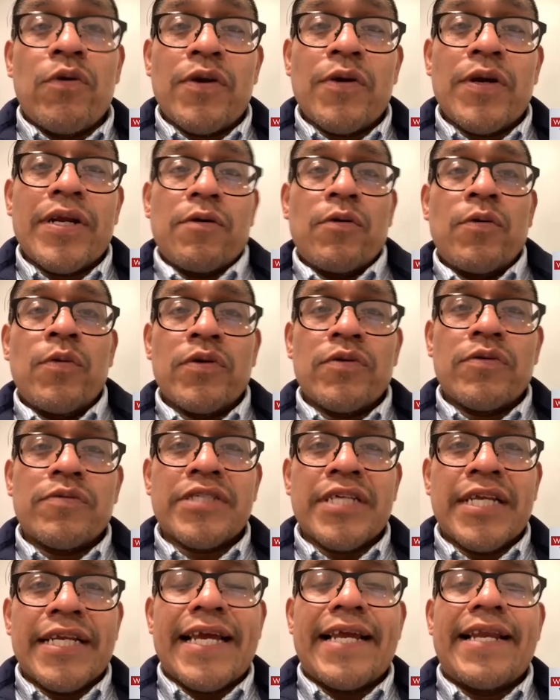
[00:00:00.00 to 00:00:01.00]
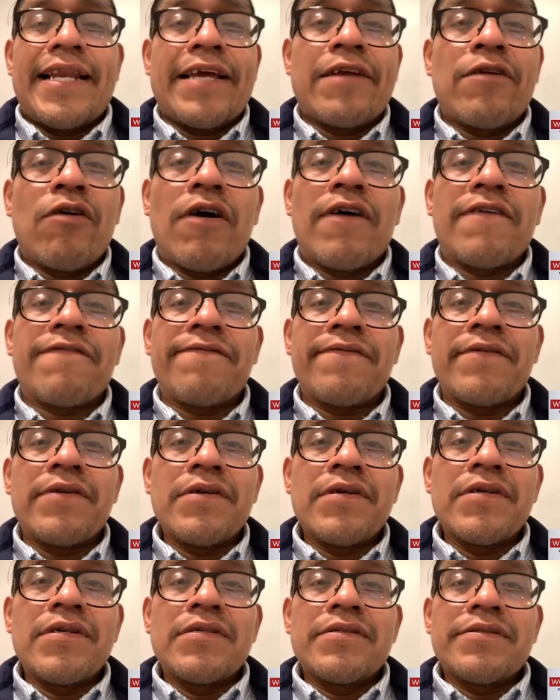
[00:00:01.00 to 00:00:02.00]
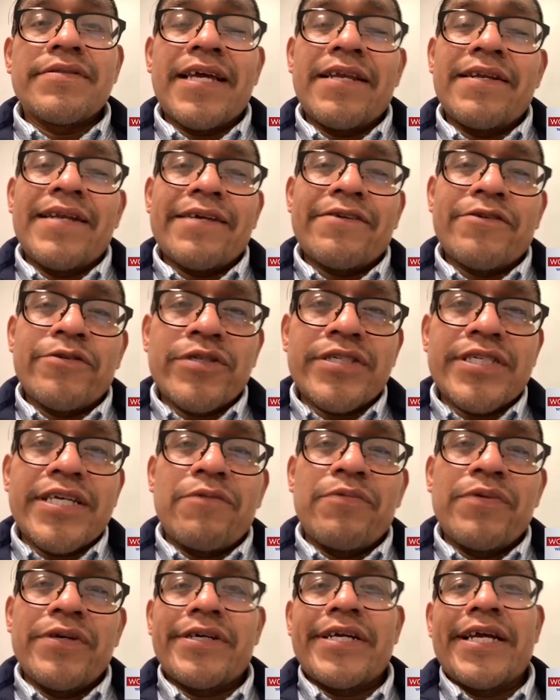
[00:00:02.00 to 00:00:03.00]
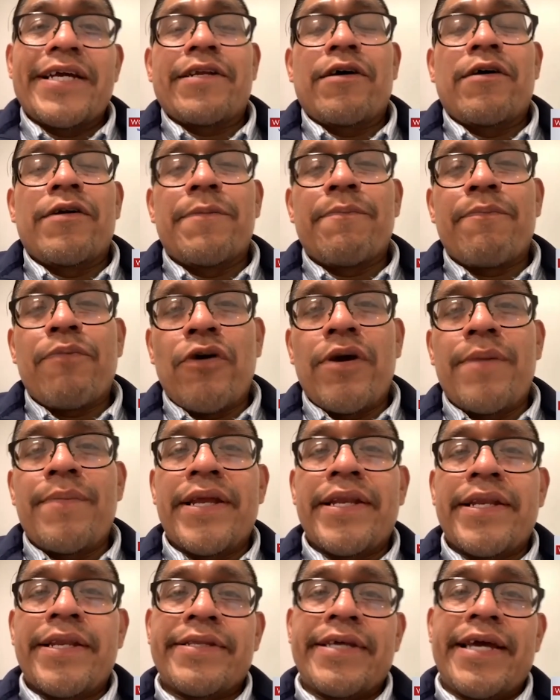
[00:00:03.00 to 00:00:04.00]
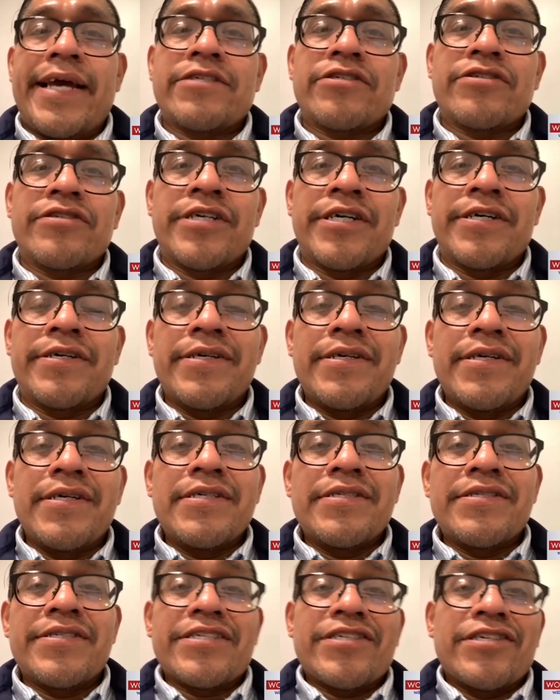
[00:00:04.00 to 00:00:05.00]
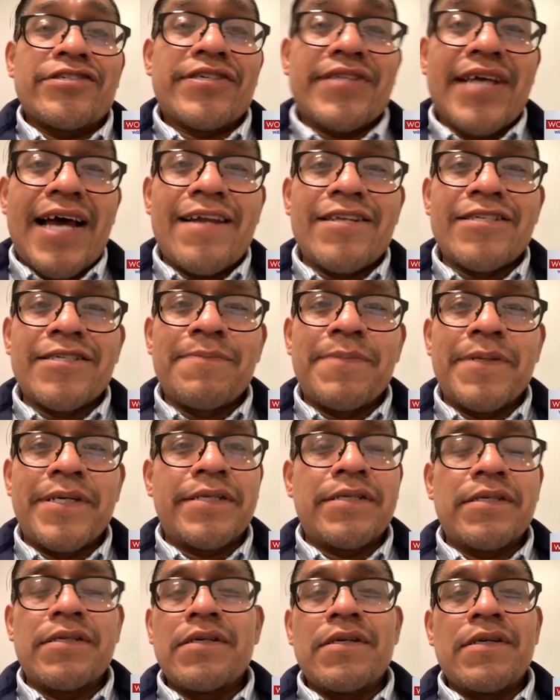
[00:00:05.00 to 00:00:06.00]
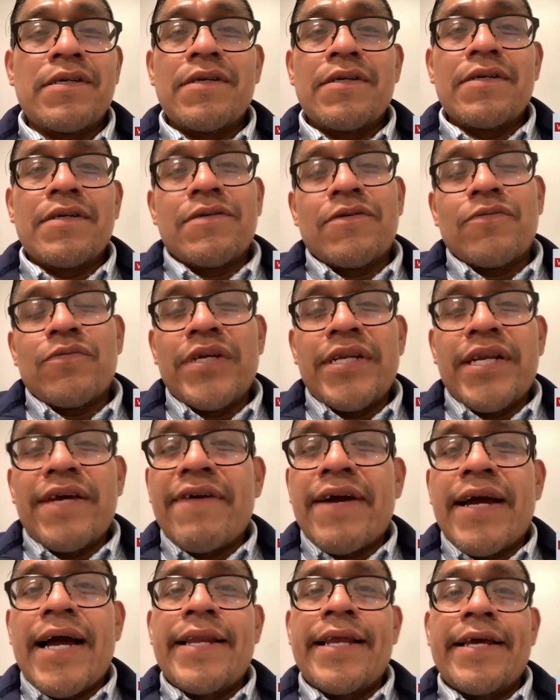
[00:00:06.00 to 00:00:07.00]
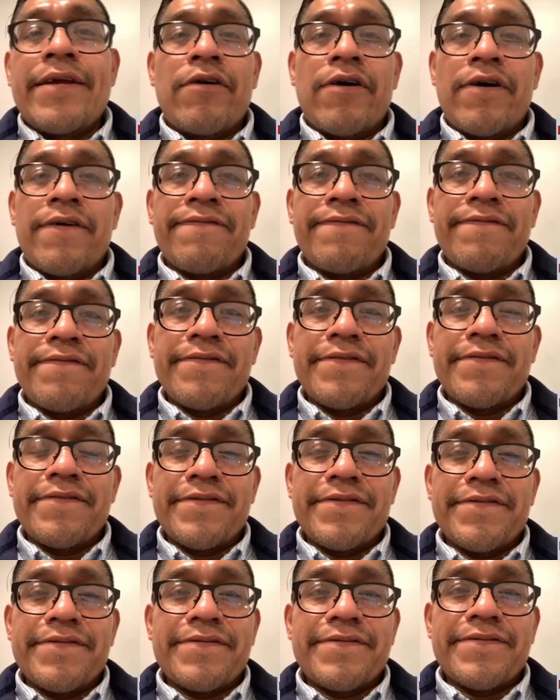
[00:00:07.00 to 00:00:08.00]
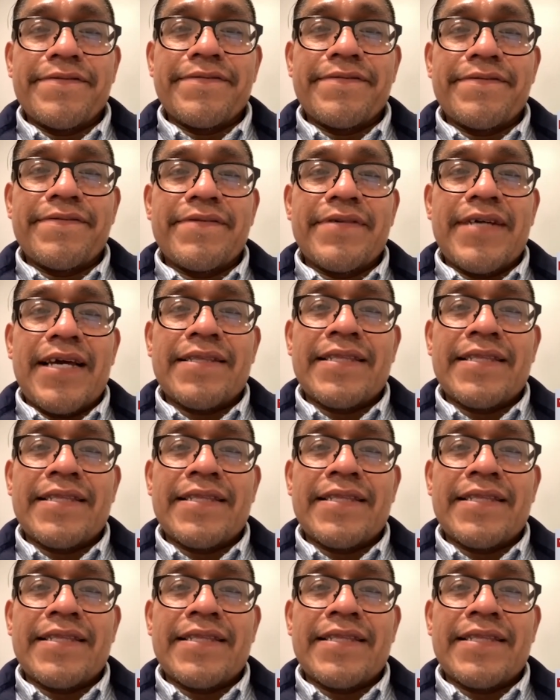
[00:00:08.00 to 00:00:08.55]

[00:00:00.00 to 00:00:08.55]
going to get laid off. then like you said, we get unemployment and the extra $600, but we never got laid off. I